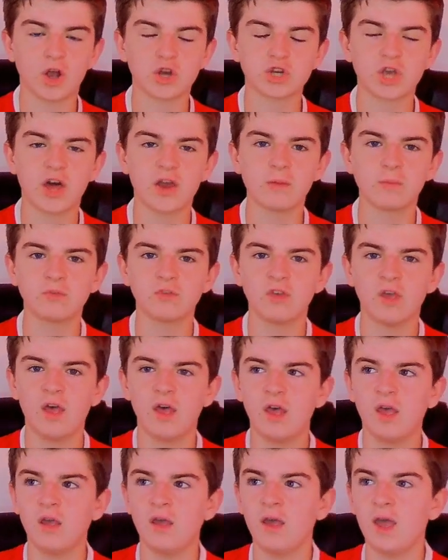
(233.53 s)
Adams.
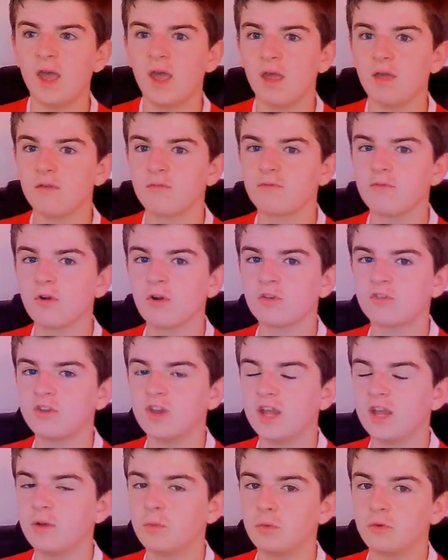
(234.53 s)
First,
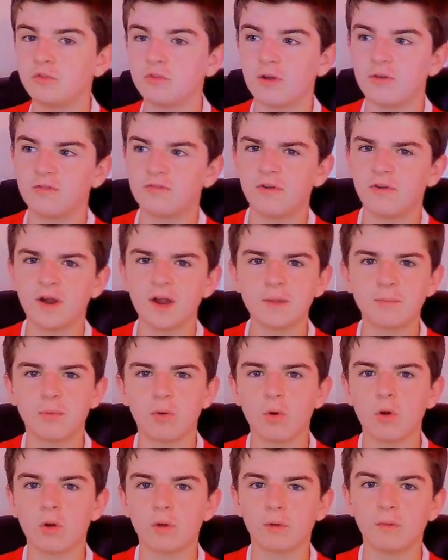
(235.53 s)
it was a very
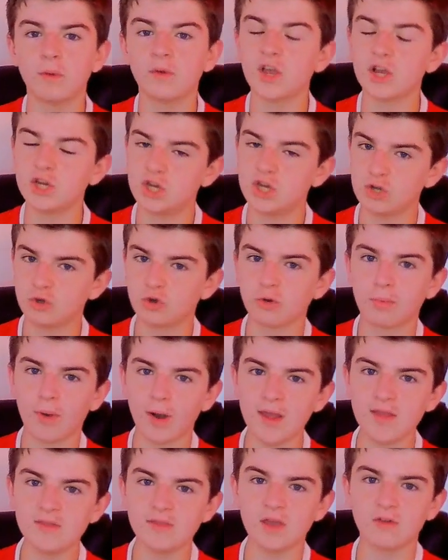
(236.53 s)
poor, it was actually a good
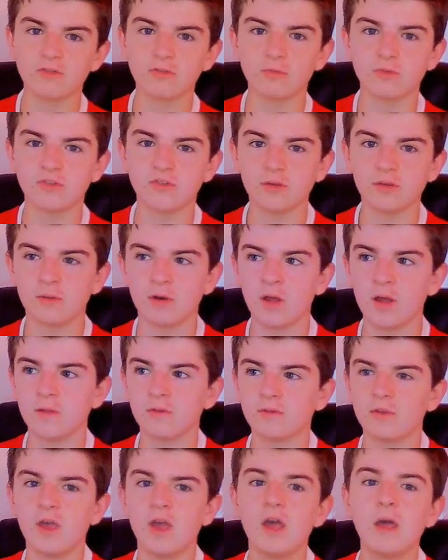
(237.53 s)
breakdown from the Sigma
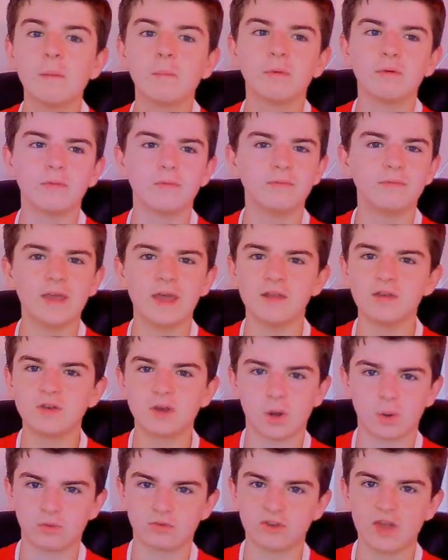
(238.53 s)
Lions, but they had
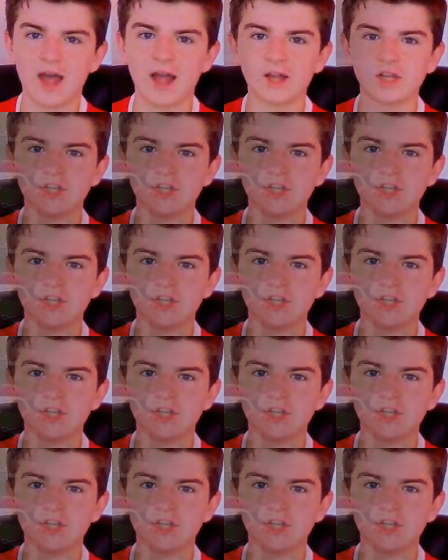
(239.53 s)
no one to actually